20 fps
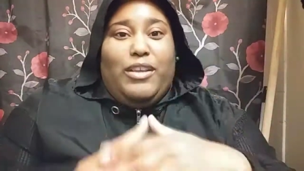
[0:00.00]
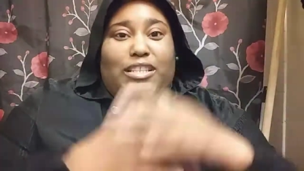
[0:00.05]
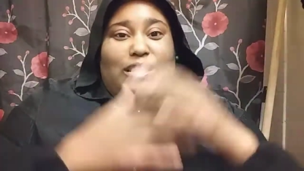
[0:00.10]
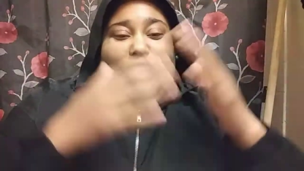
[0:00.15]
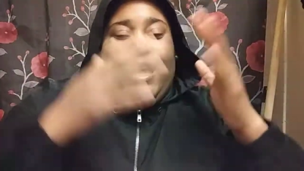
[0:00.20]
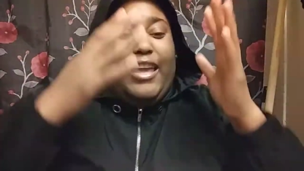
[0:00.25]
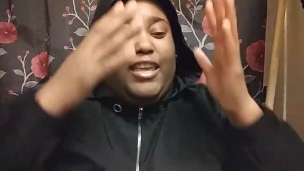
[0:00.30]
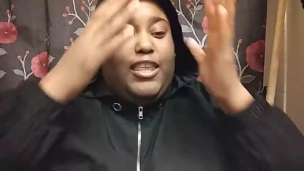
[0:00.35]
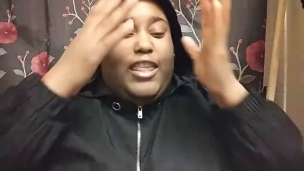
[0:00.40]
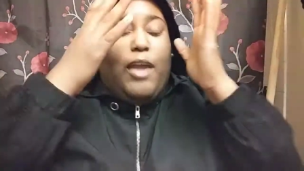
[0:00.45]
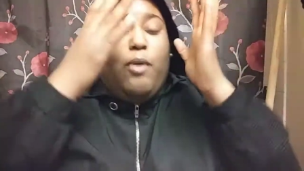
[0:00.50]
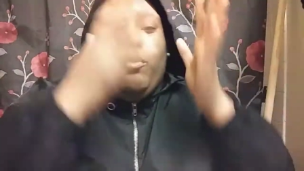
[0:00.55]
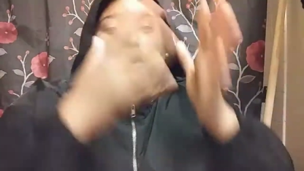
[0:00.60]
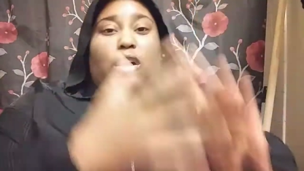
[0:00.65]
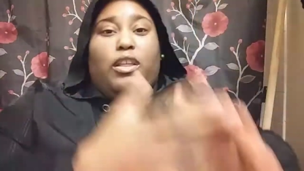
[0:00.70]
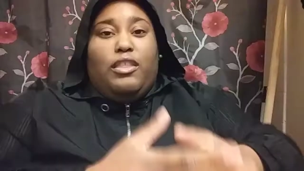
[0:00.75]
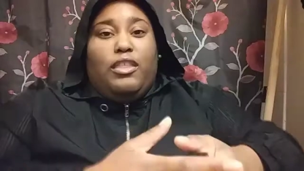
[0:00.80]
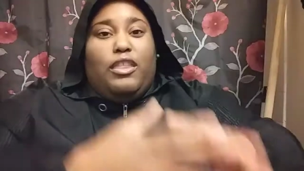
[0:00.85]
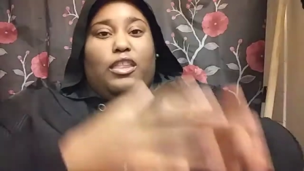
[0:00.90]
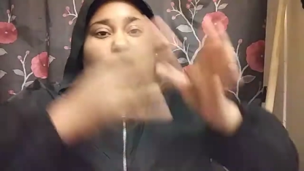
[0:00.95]
It's like they
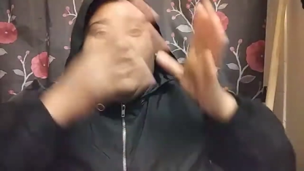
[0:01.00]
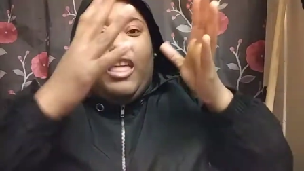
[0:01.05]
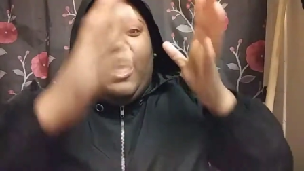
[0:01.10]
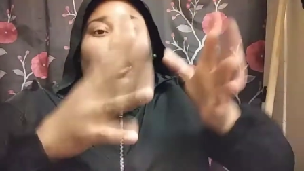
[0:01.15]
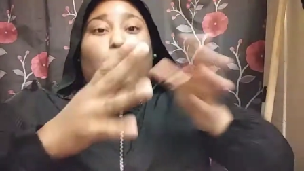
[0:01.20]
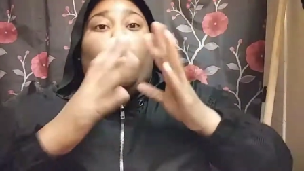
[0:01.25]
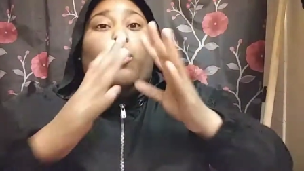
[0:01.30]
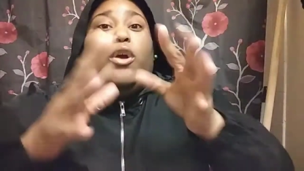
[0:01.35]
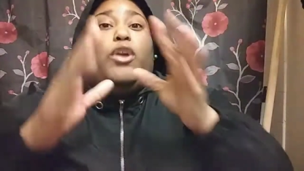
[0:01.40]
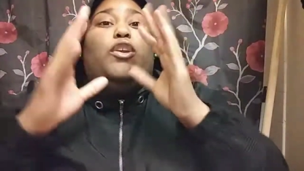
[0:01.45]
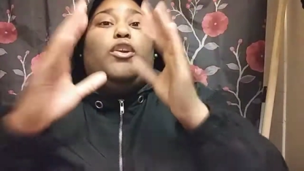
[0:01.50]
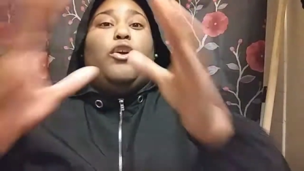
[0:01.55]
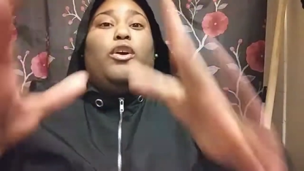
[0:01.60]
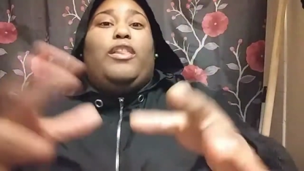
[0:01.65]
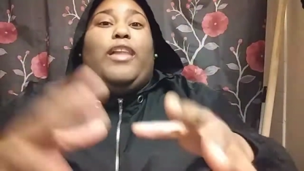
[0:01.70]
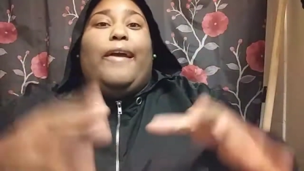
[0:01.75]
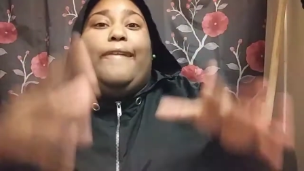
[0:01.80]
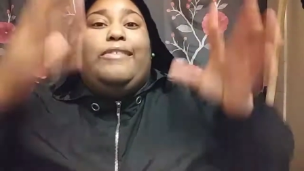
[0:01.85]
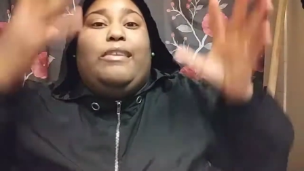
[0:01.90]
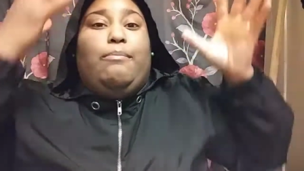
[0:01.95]
want they want your
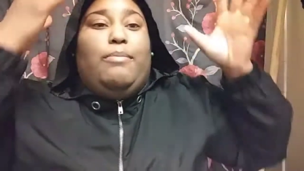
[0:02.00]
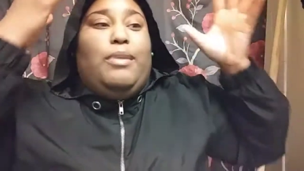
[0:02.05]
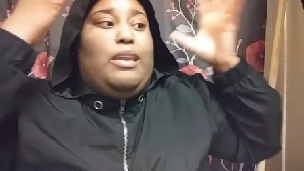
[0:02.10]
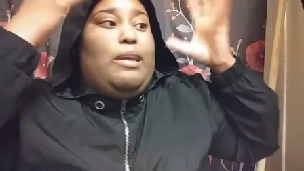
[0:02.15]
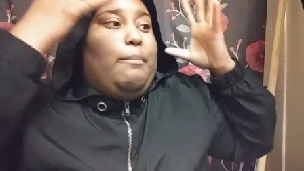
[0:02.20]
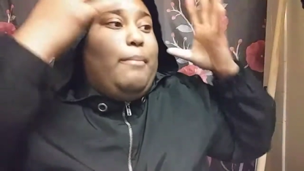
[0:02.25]
life to be